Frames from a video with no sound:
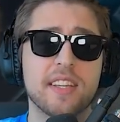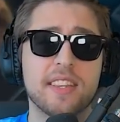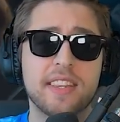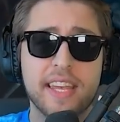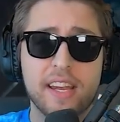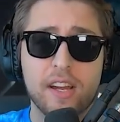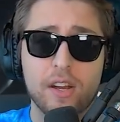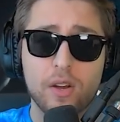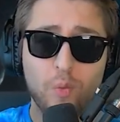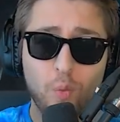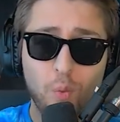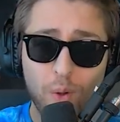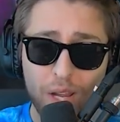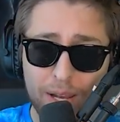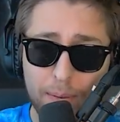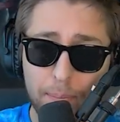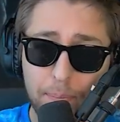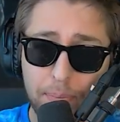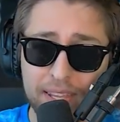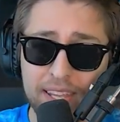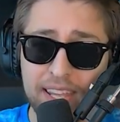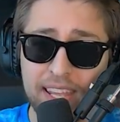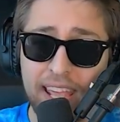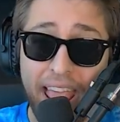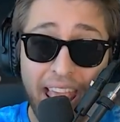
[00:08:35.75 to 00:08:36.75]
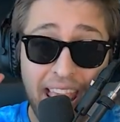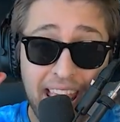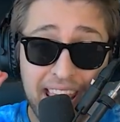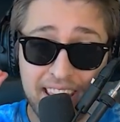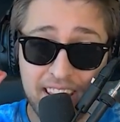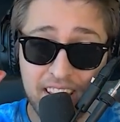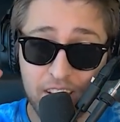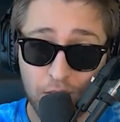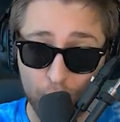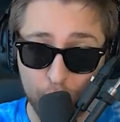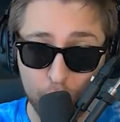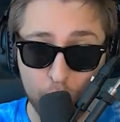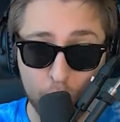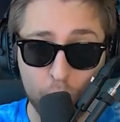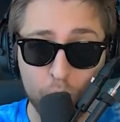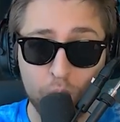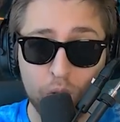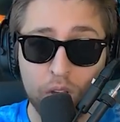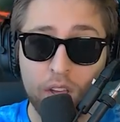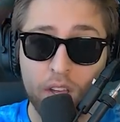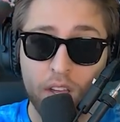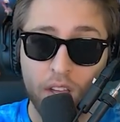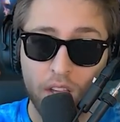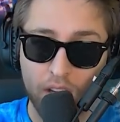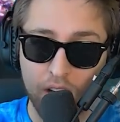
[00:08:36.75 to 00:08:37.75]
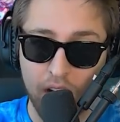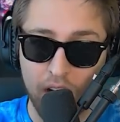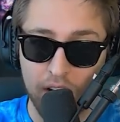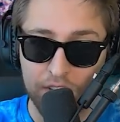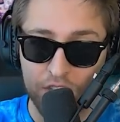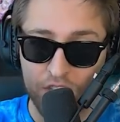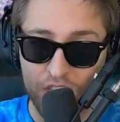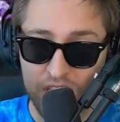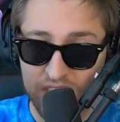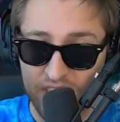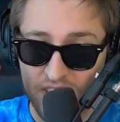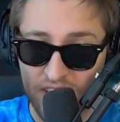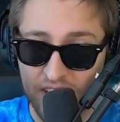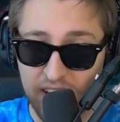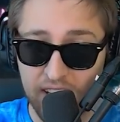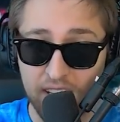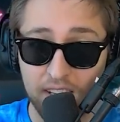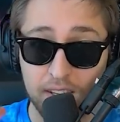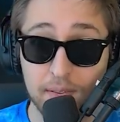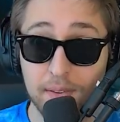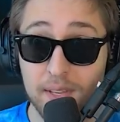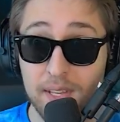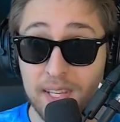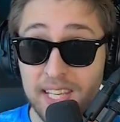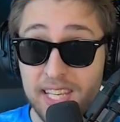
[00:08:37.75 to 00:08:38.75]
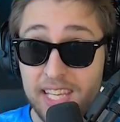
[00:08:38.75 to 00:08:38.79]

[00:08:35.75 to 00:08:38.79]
There will be a new gacha skin.